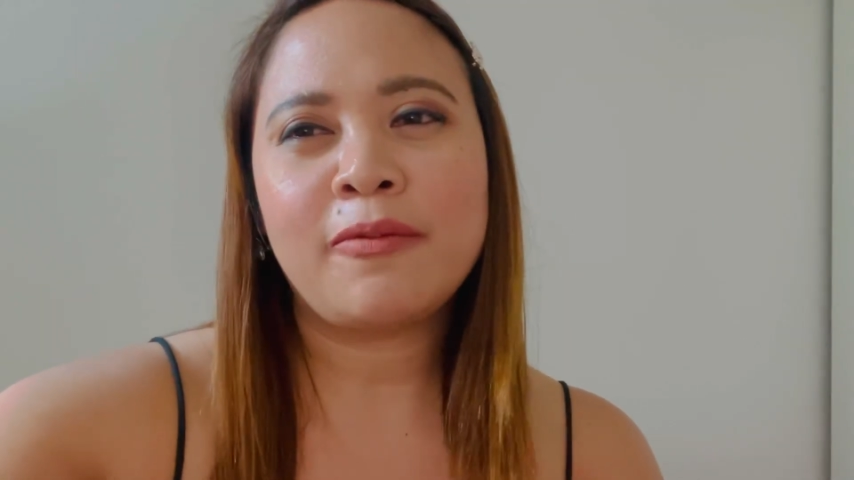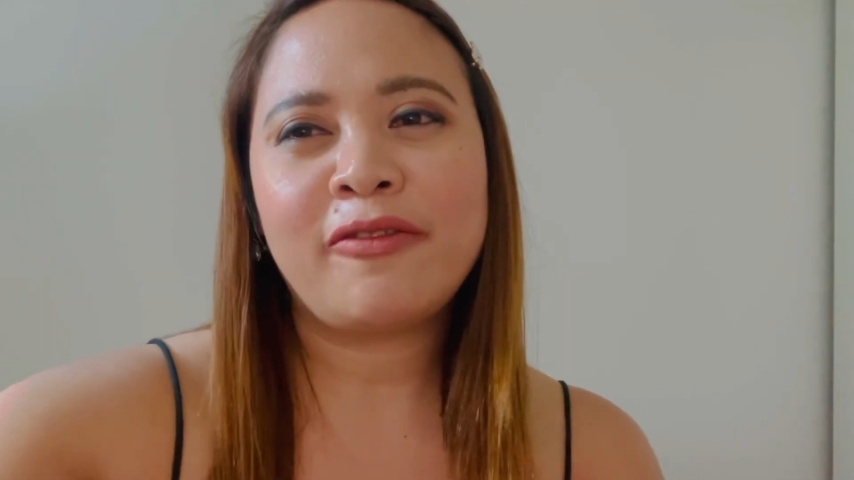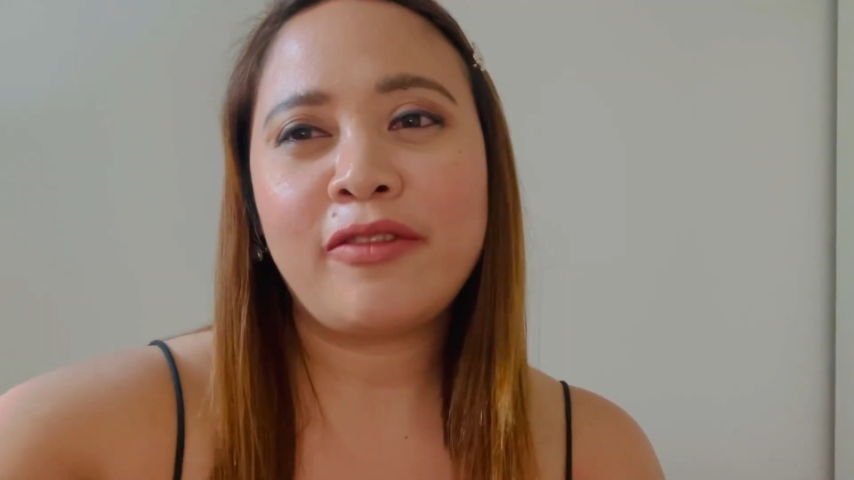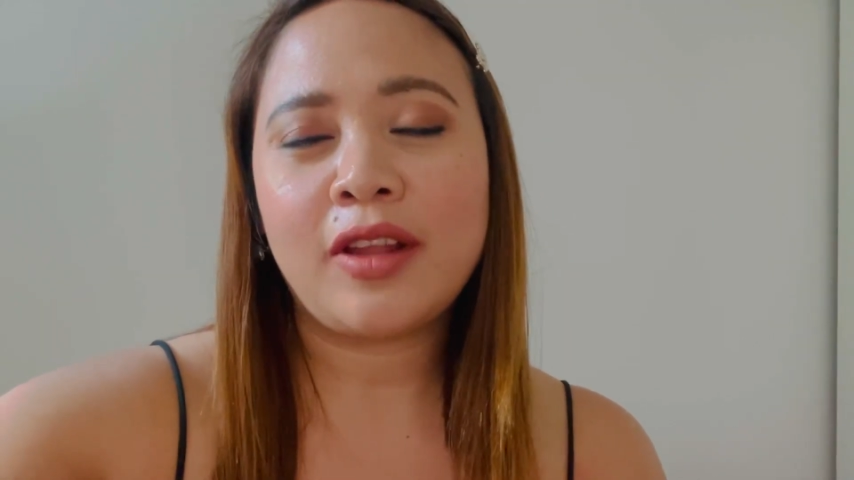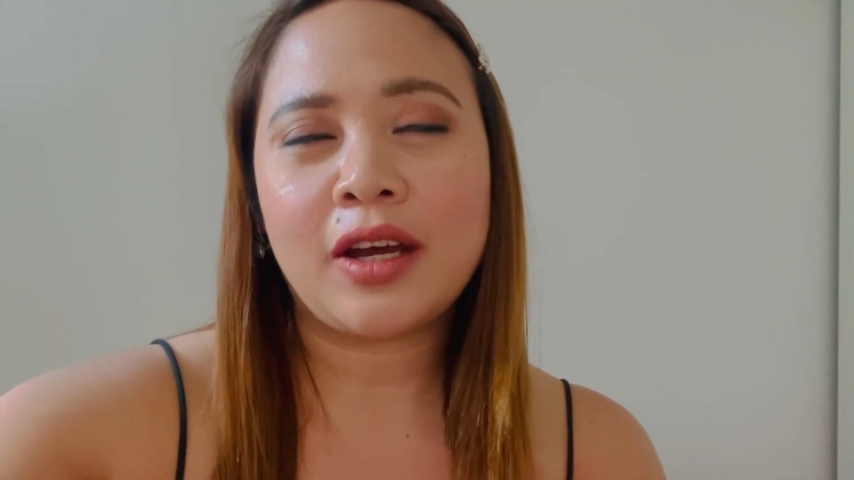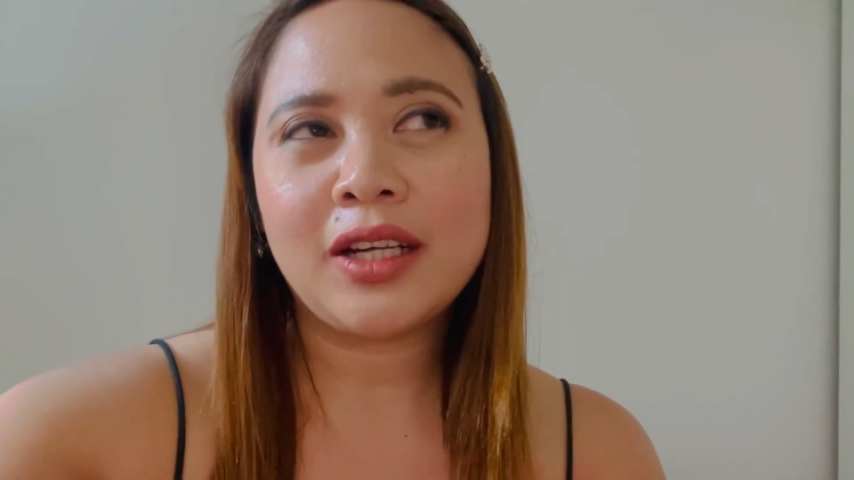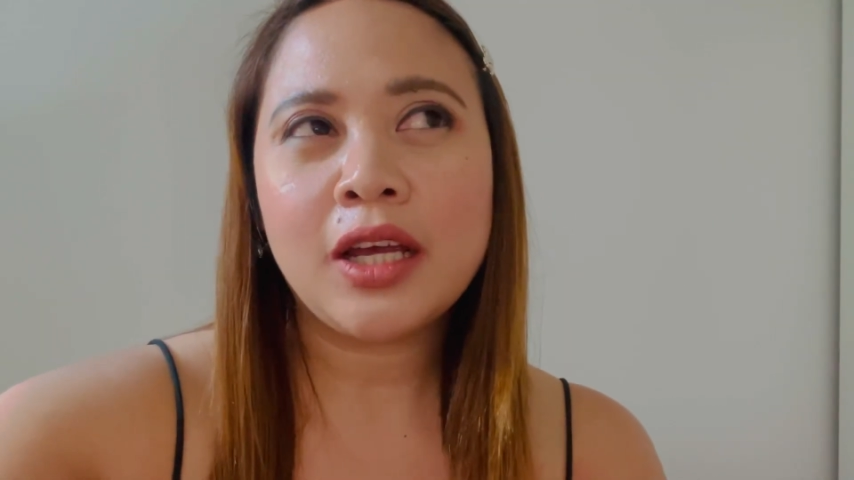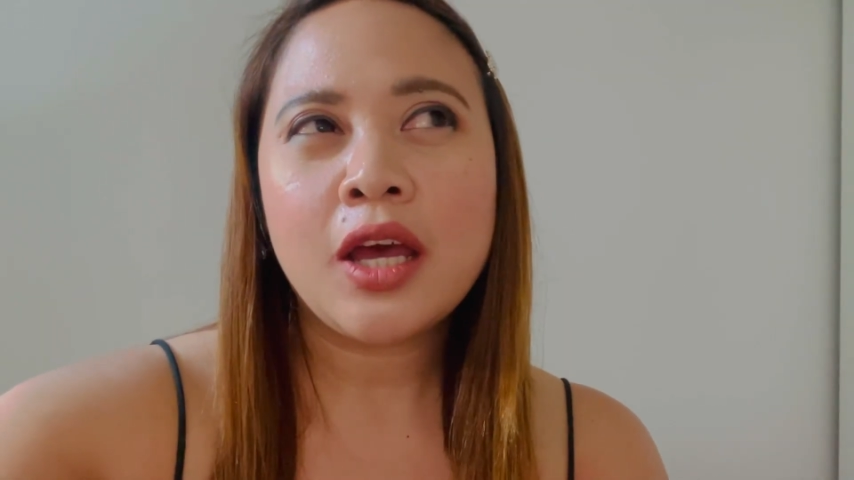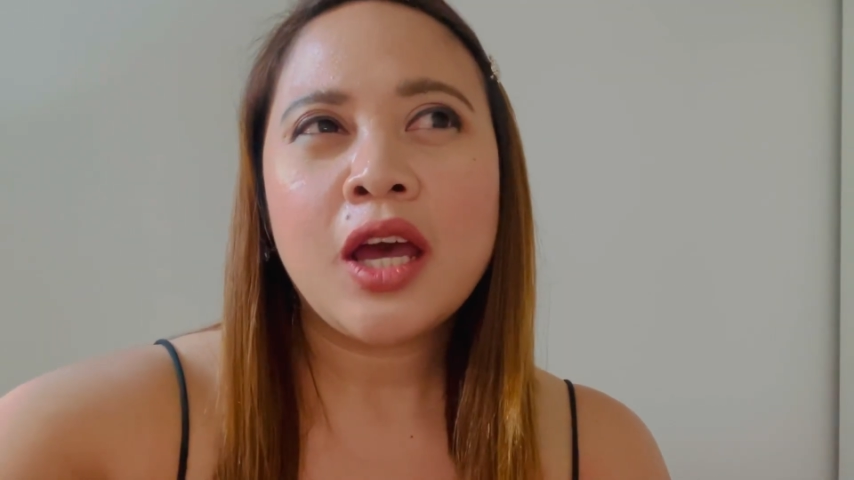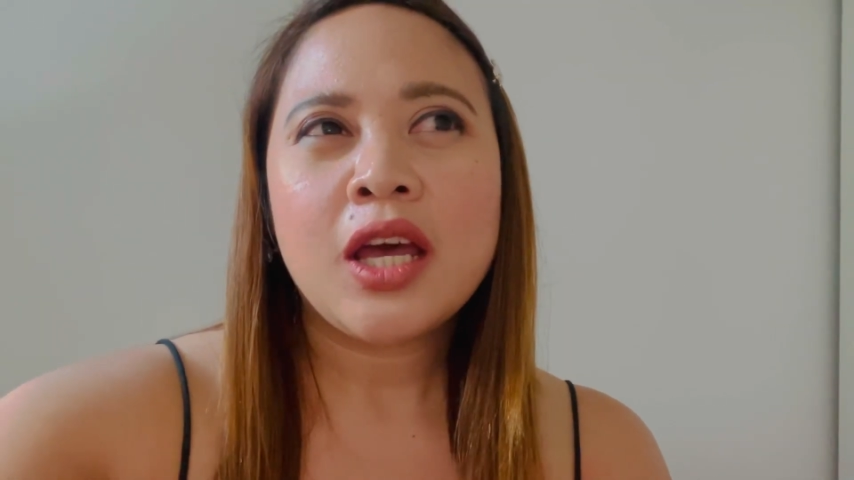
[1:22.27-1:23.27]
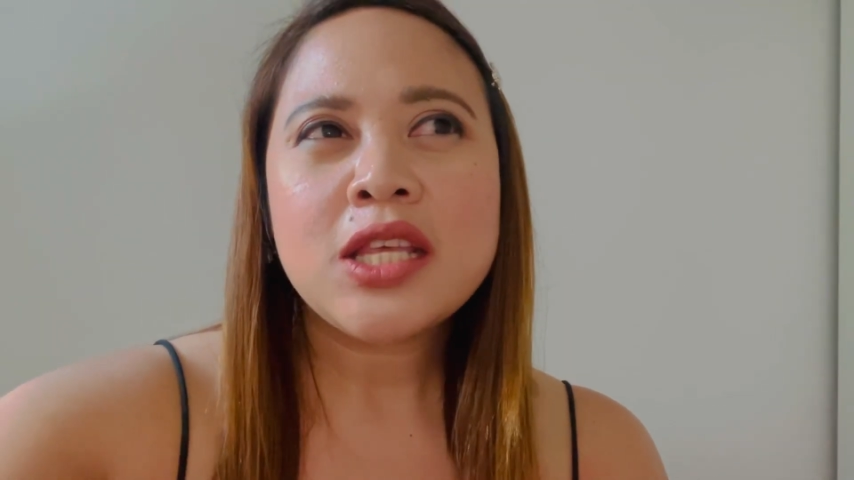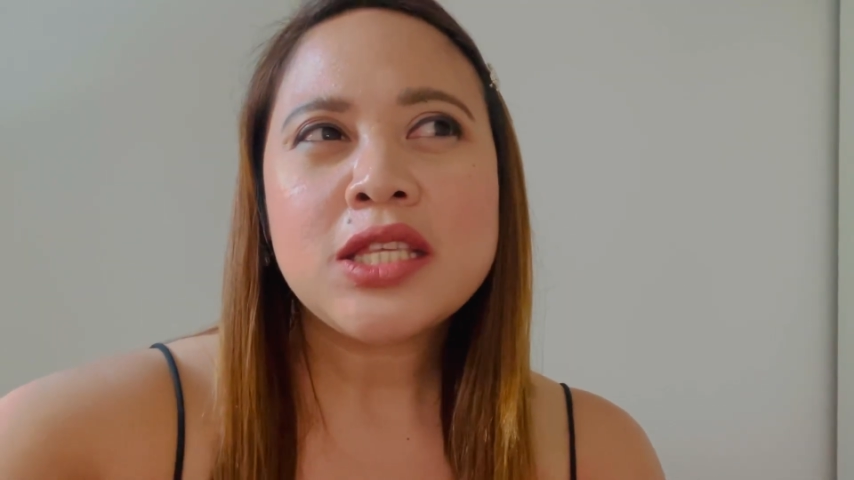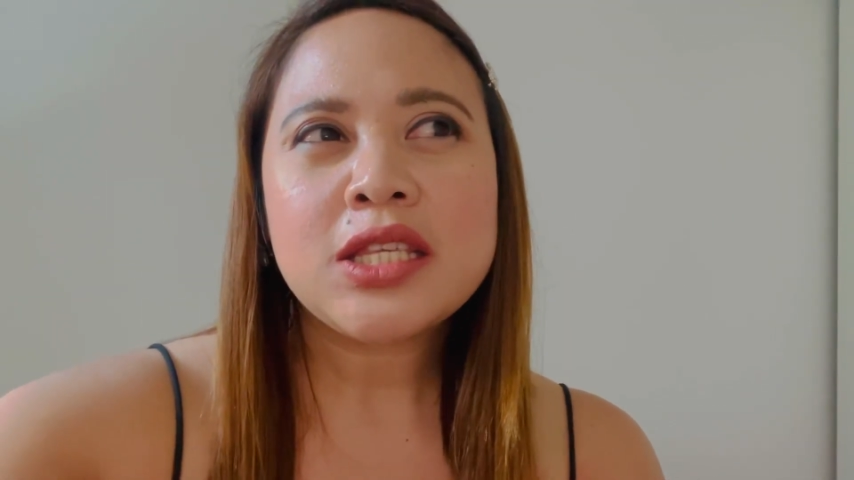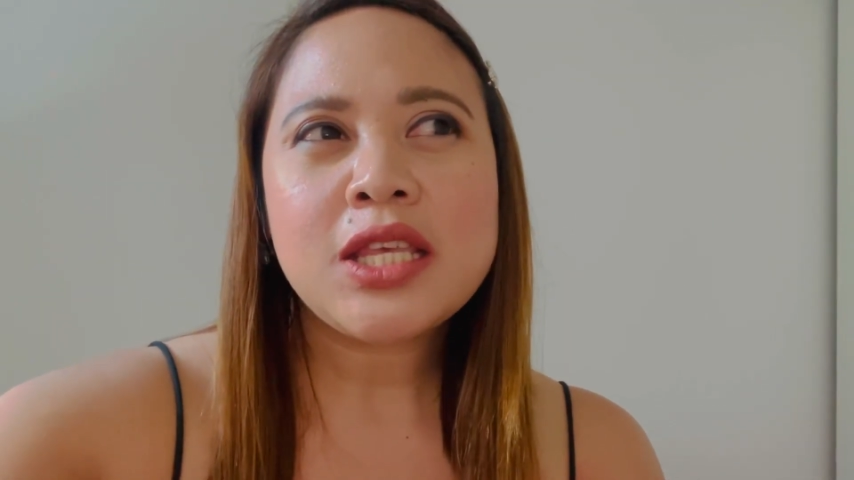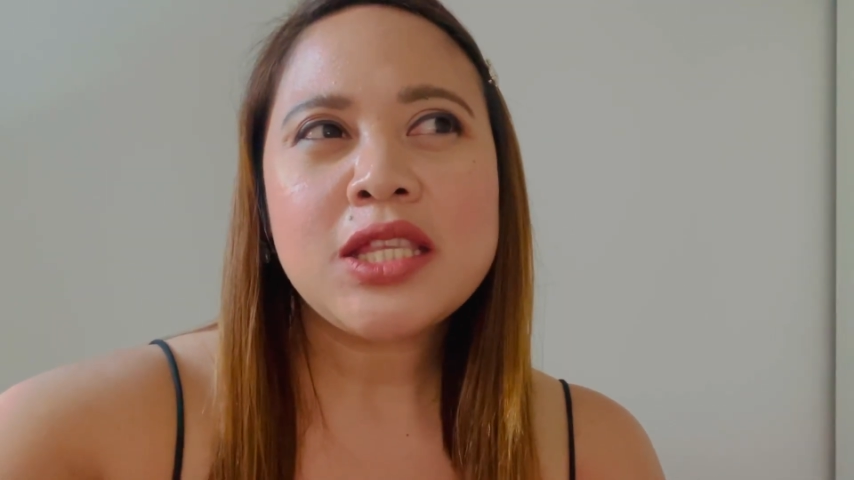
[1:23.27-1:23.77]
vlog
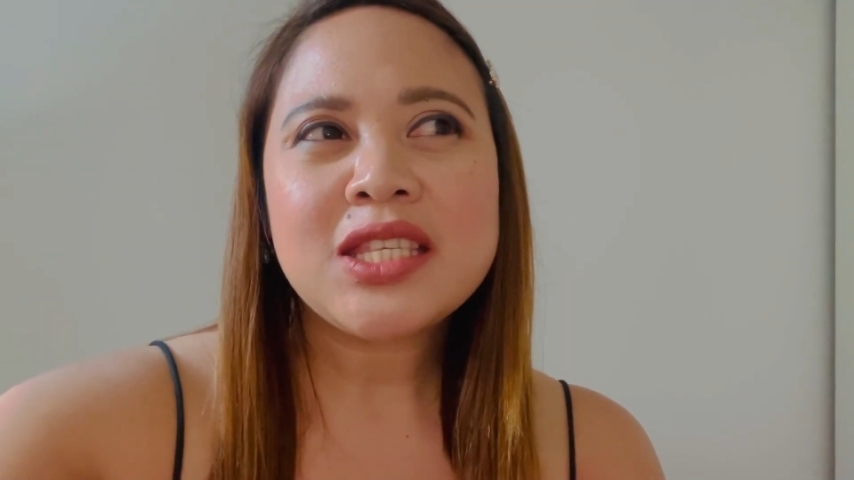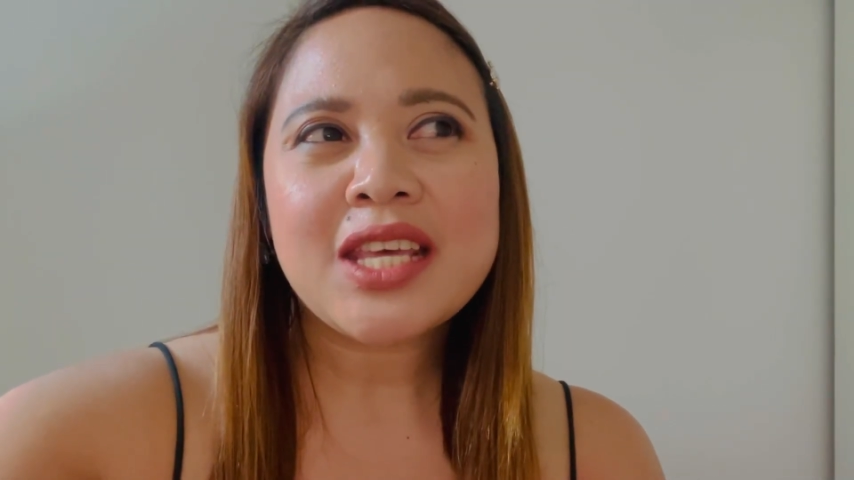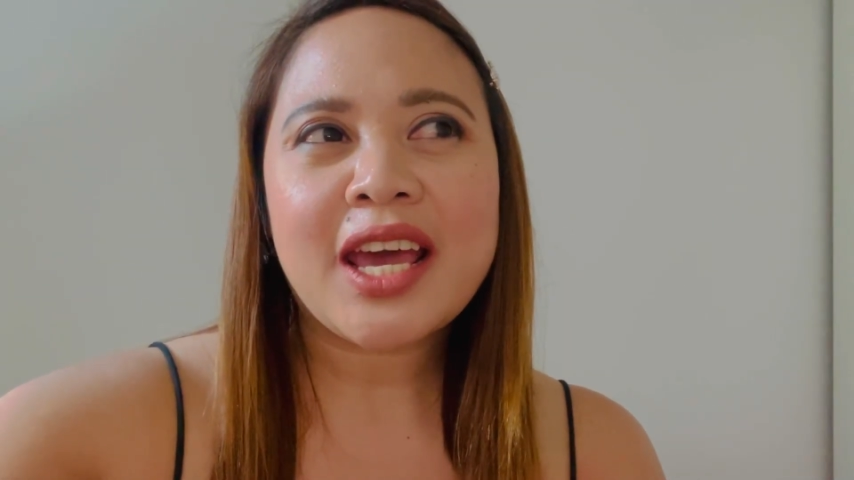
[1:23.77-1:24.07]
since